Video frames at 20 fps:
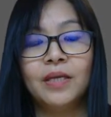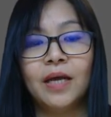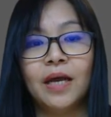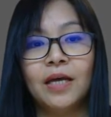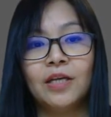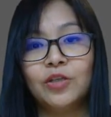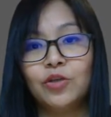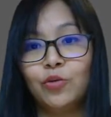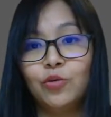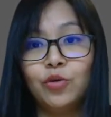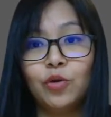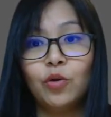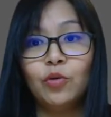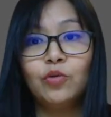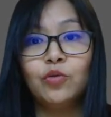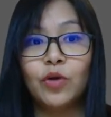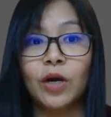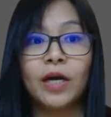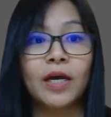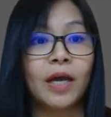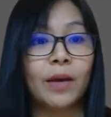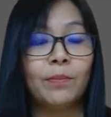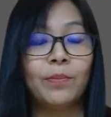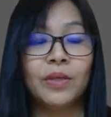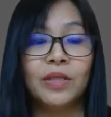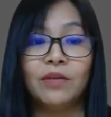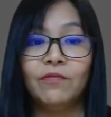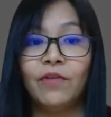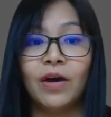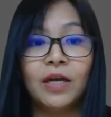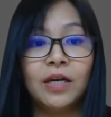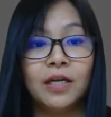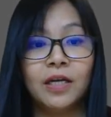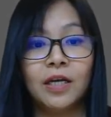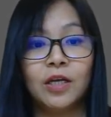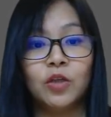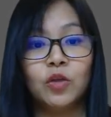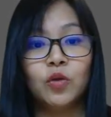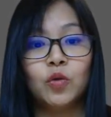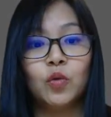as you know, drug can be
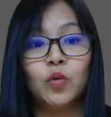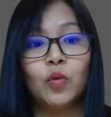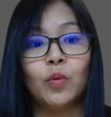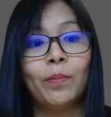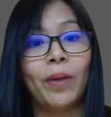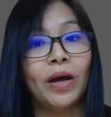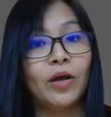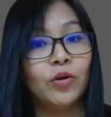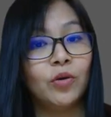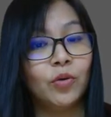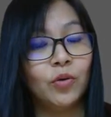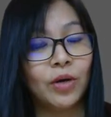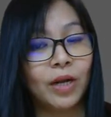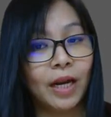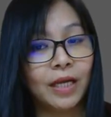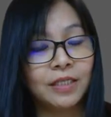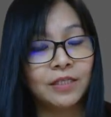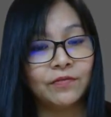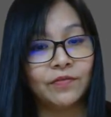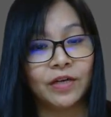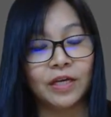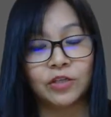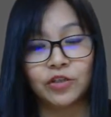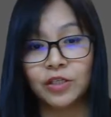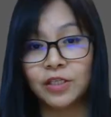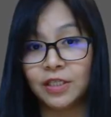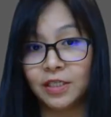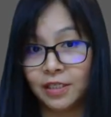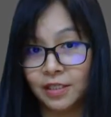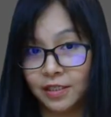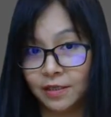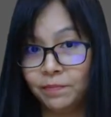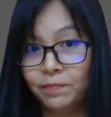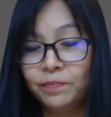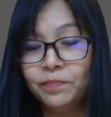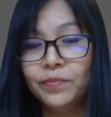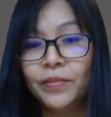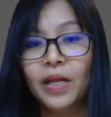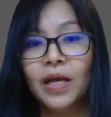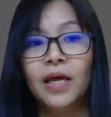divided into bio-classification system,
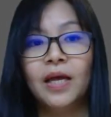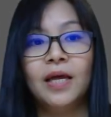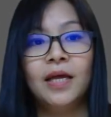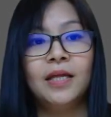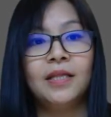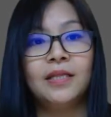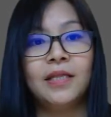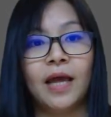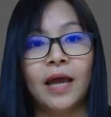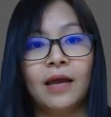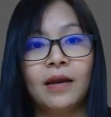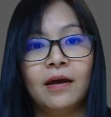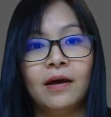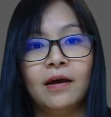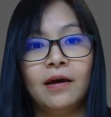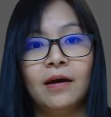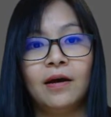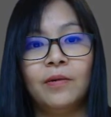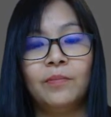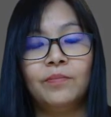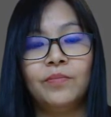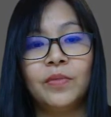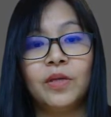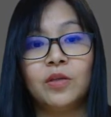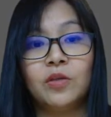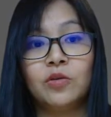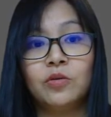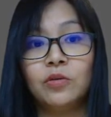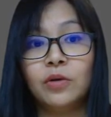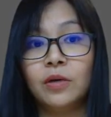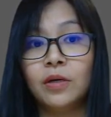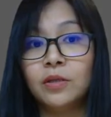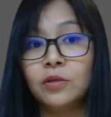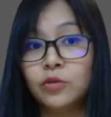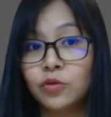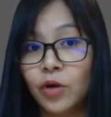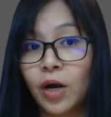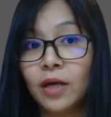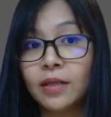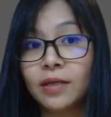that the
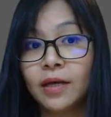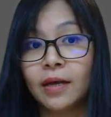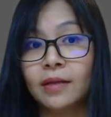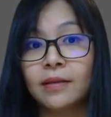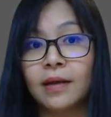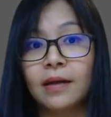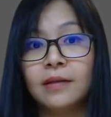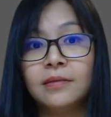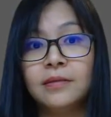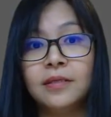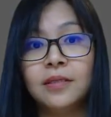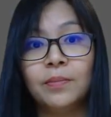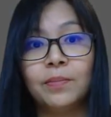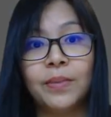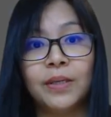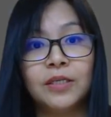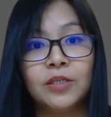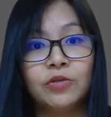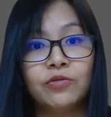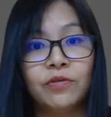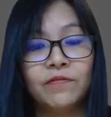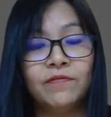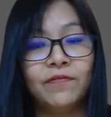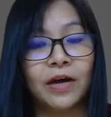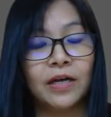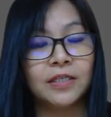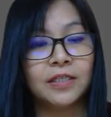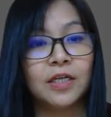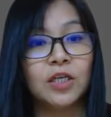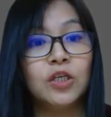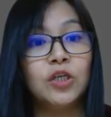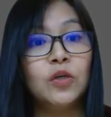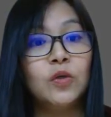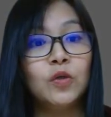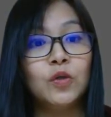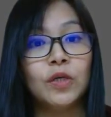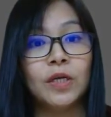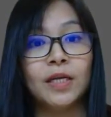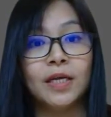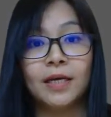drug can enter the bloodstream faster,
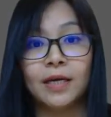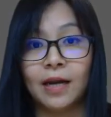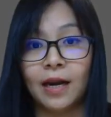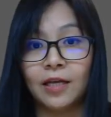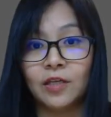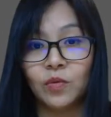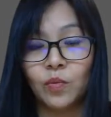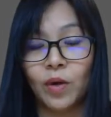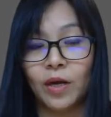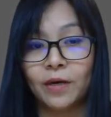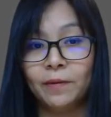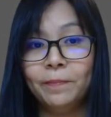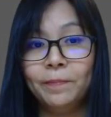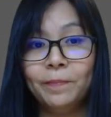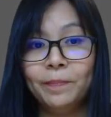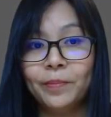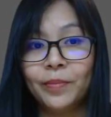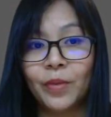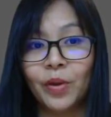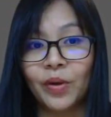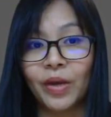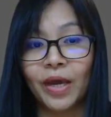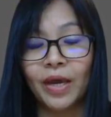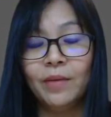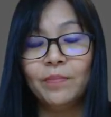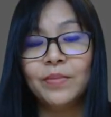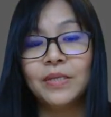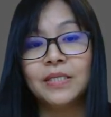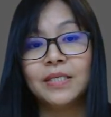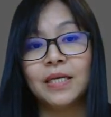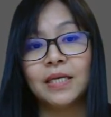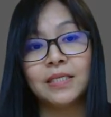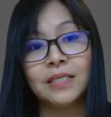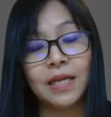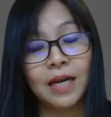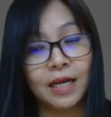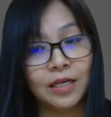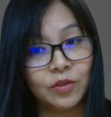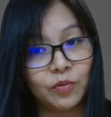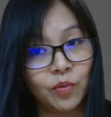usually class 1, okay, BCS
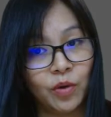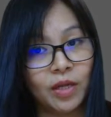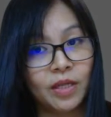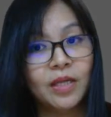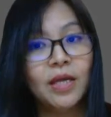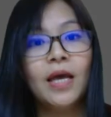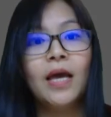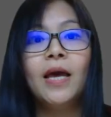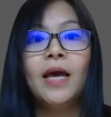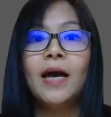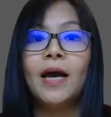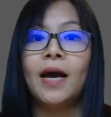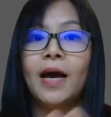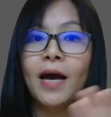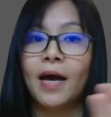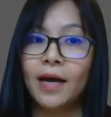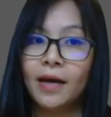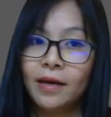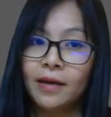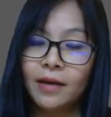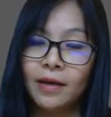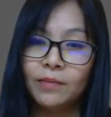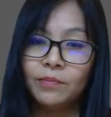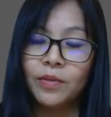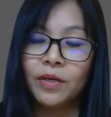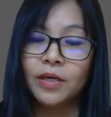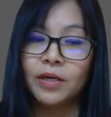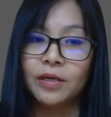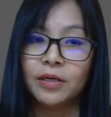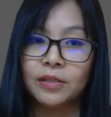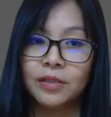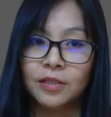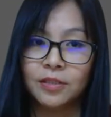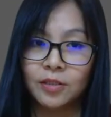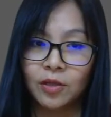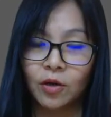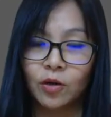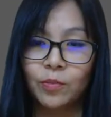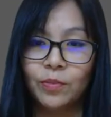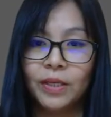class 1, high
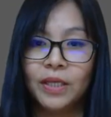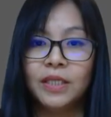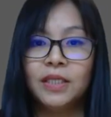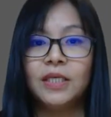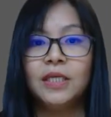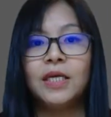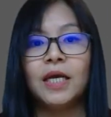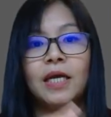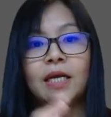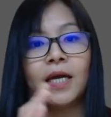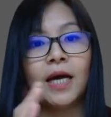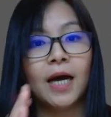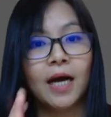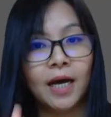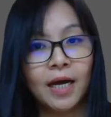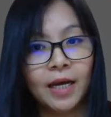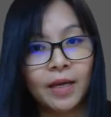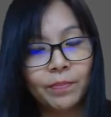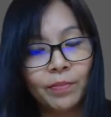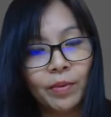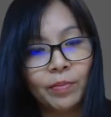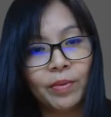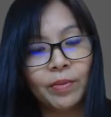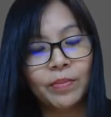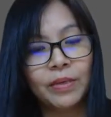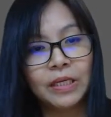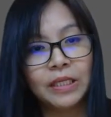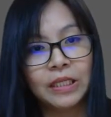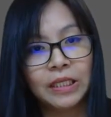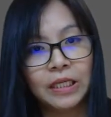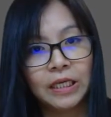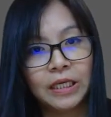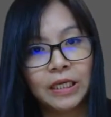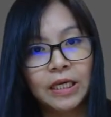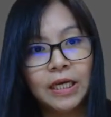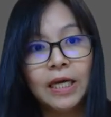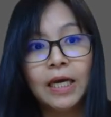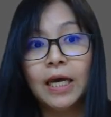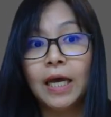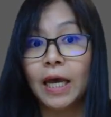dissolubility and high
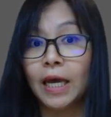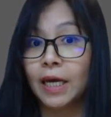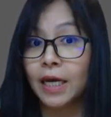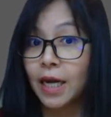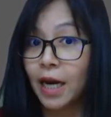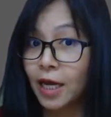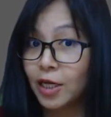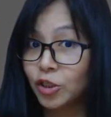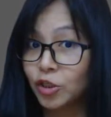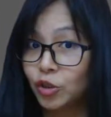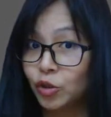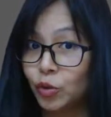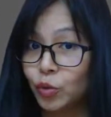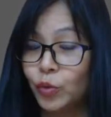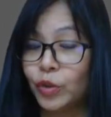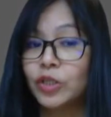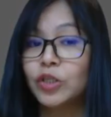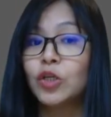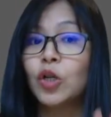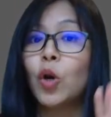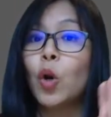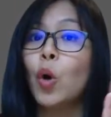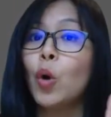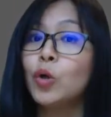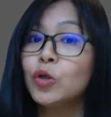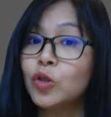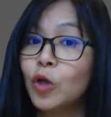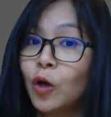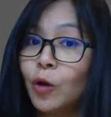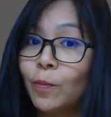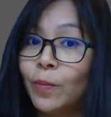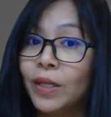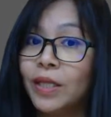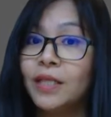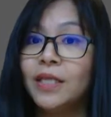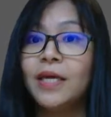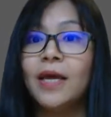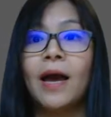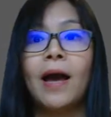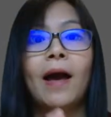permeability, and class 2 is low
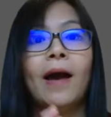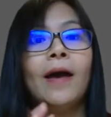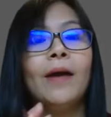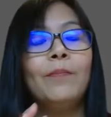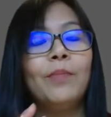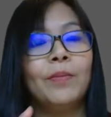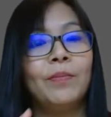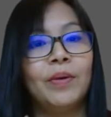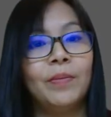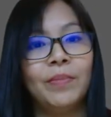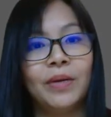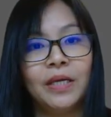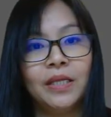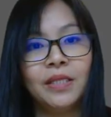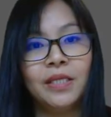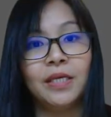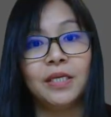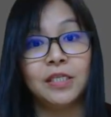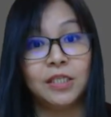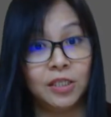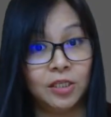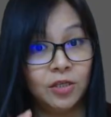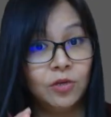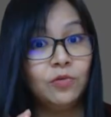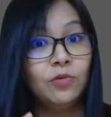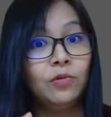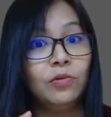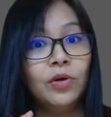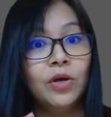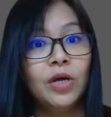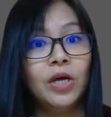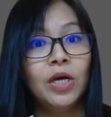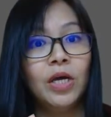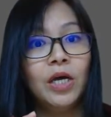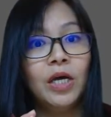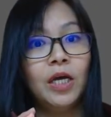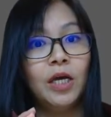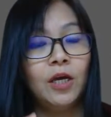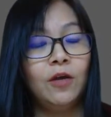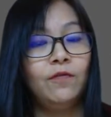solubility, high permeability. Still,
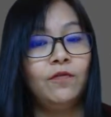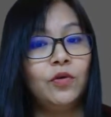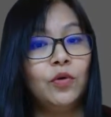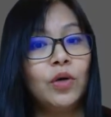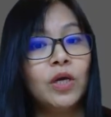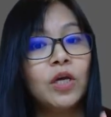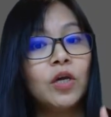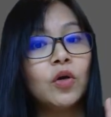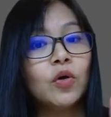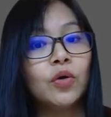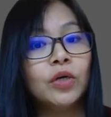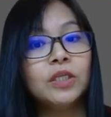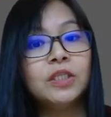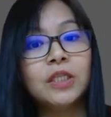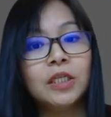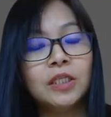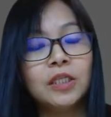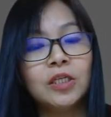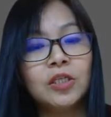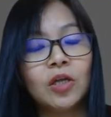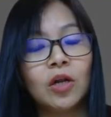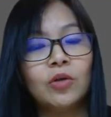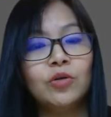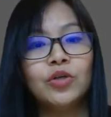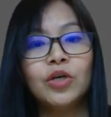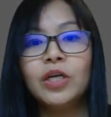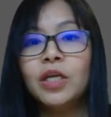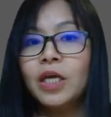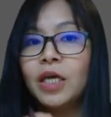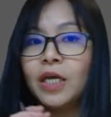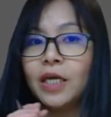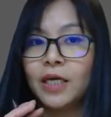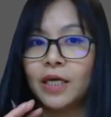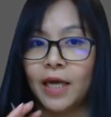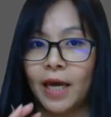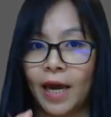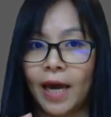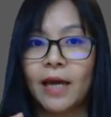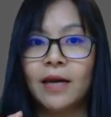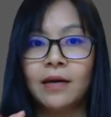if you increase the dissolution, it
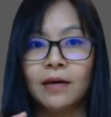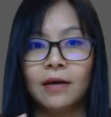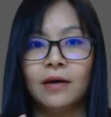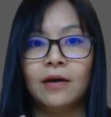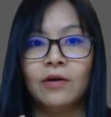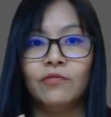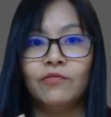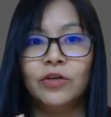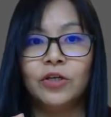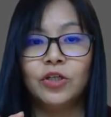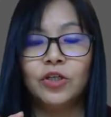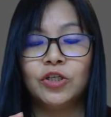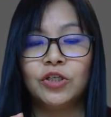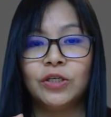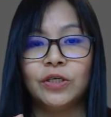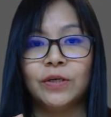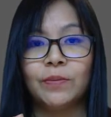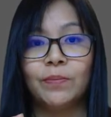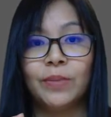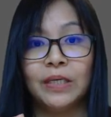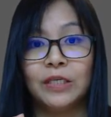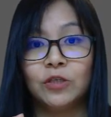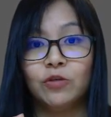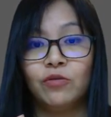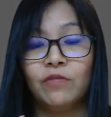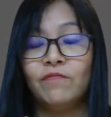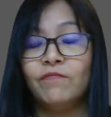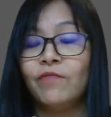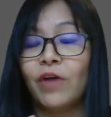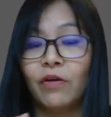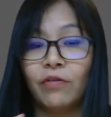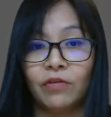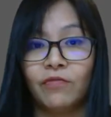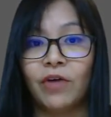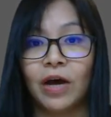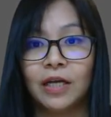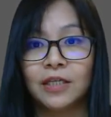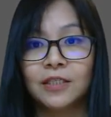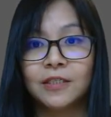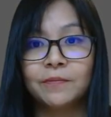can reach the bloodstream very
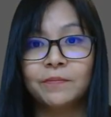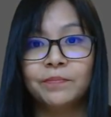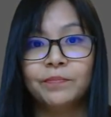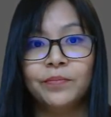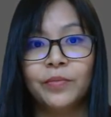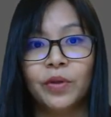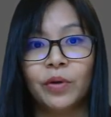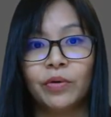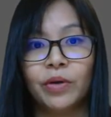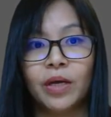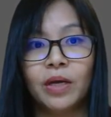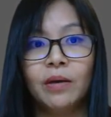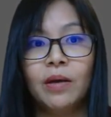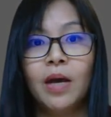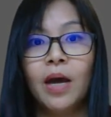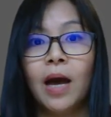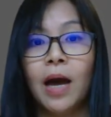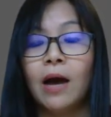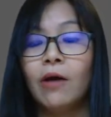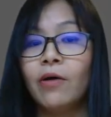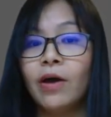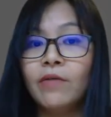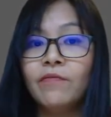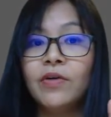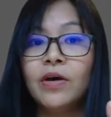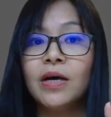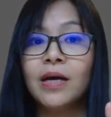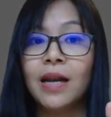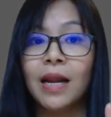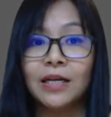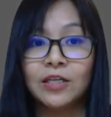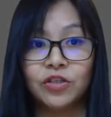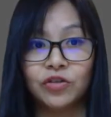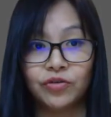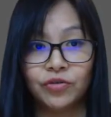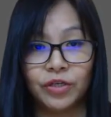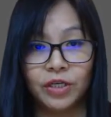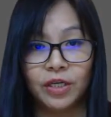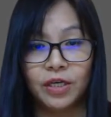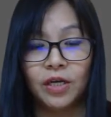fast, okay. However, class
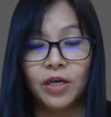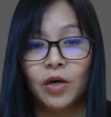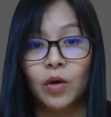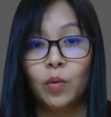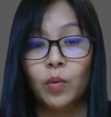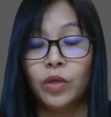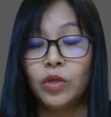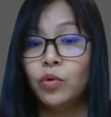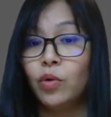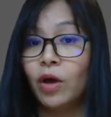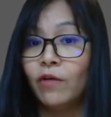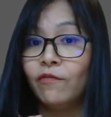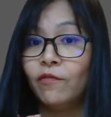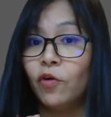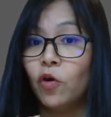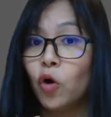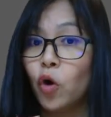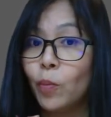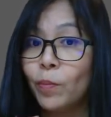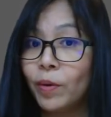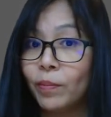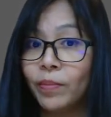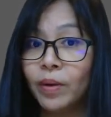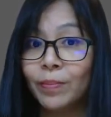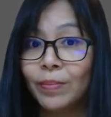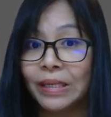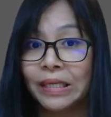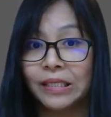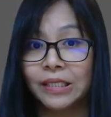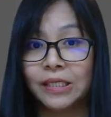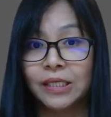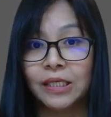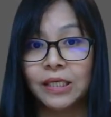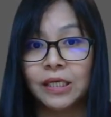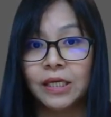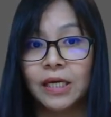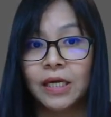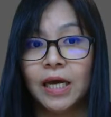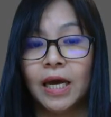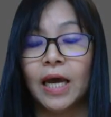3, when you have low
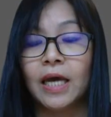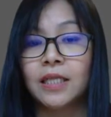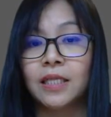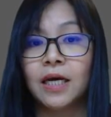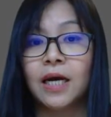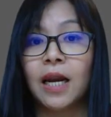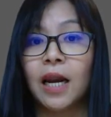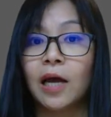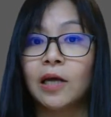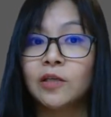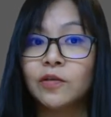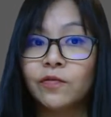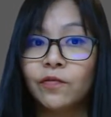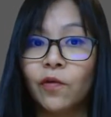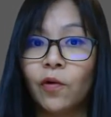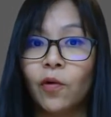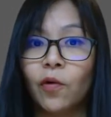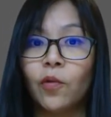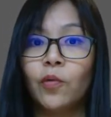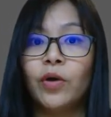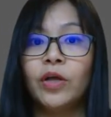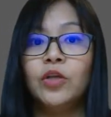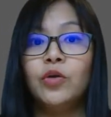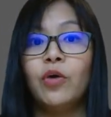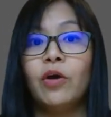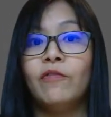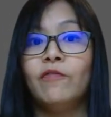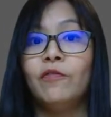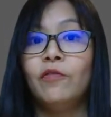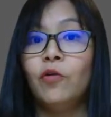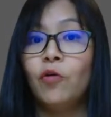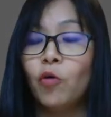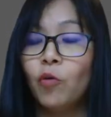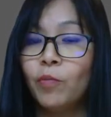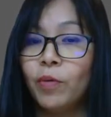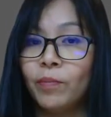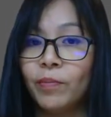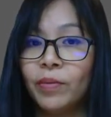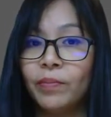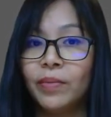permeability, and the class 4, when you have low
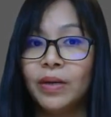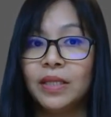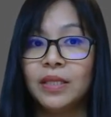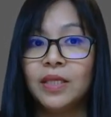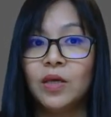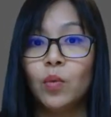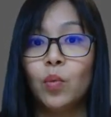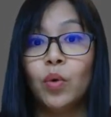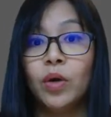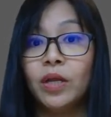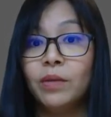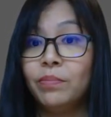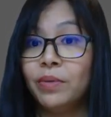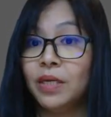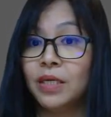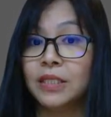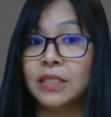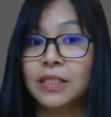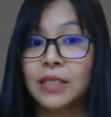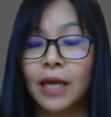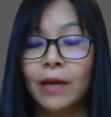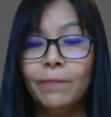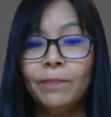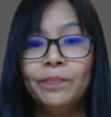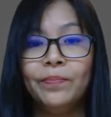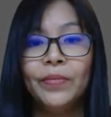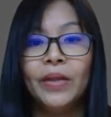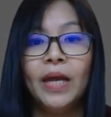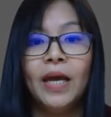permeability, would it be the same?